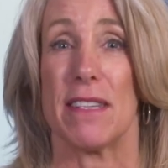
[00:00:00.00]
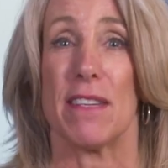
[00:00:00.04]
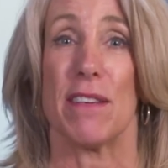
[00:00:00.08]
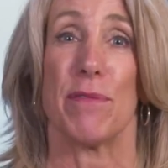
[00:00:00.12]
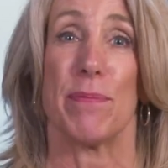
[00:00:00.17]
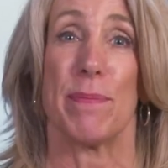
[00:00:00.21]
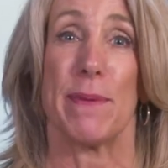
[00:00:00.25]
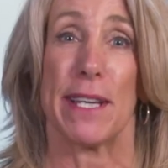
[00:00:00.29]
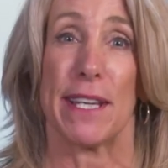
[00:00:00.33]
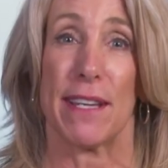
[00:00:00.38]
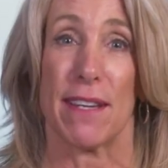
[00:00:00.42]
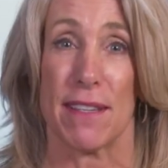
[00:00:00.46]

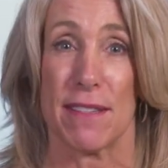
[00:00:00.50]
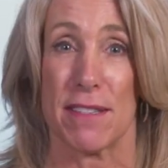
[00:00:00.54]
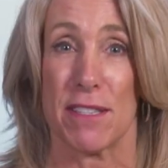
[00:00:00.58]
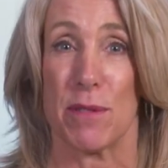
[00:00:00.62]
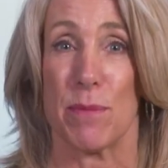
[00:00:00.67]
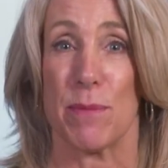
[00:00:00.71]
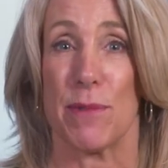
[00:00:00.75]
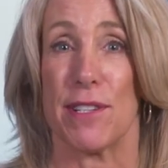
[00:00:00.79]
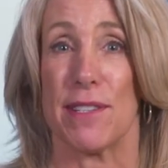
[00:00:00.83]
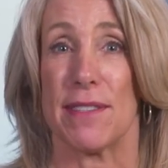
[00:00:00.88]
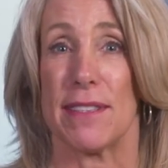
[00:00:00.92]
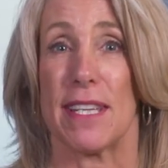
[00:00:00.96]
if my
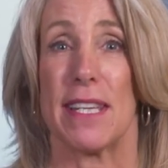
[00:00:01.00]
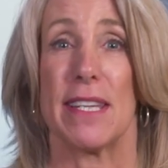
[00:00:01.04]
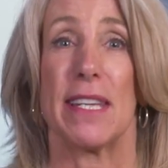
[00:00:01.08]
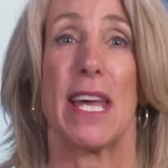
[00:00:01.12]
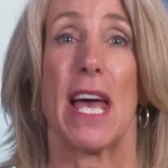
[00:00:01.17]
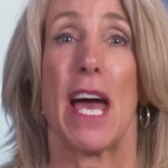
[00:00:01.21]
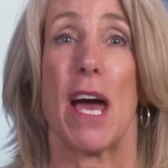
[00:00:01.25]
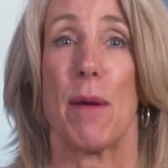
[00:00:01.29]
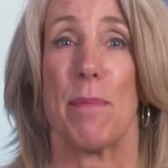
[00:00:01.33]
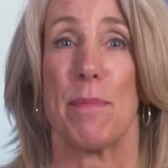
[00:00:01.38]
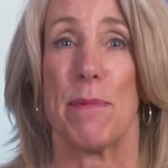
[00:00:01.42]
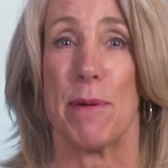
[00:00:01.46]
customer is
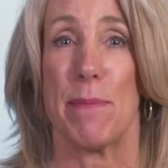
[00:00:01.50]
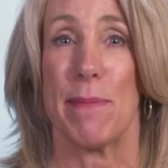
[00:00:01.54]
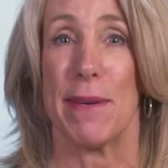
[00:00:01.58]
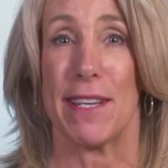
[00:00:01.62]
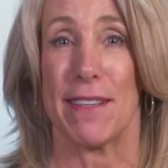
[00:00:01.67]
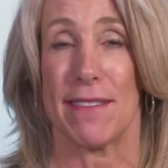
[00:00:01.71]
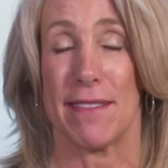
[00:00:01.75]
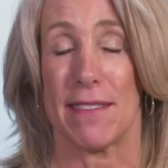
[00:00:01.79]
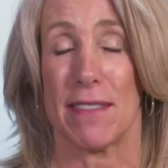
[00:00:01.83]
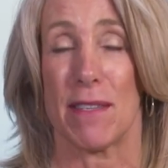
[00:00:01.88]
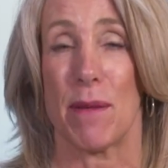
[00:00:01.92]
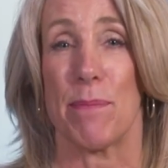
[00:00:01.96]
unhappy
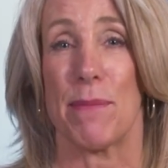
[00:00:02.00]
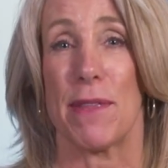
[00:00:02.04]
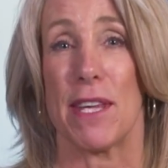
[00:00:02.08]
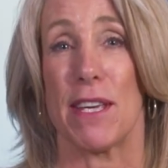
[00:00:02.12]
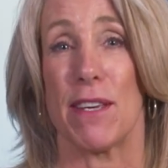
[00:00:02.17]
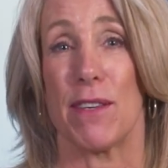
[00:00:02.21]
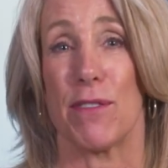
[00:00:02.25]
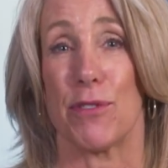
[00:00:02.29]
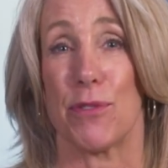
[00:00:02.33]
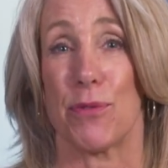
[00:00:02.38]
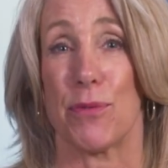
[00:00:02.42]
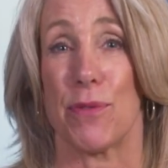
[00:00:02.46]
because something
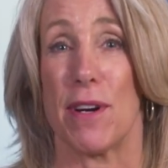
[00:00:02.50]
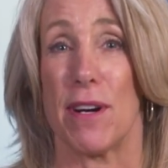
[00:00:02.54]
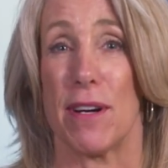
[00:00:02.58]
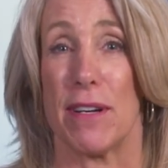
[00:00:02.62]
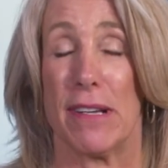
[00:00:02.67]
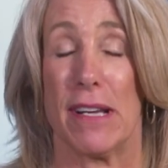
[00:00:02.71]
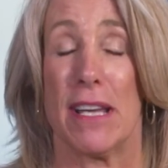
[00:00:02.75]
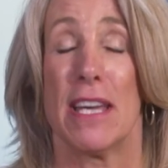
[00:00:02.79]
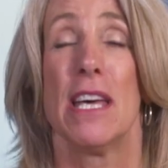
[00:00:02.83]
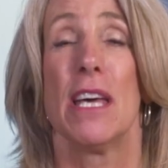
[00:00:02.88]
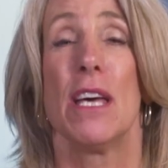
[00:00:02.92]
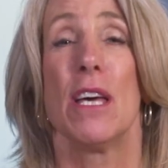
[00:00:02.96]
is
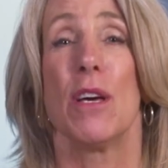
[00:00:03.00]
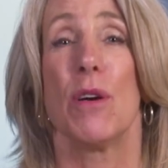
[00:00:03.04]
wrong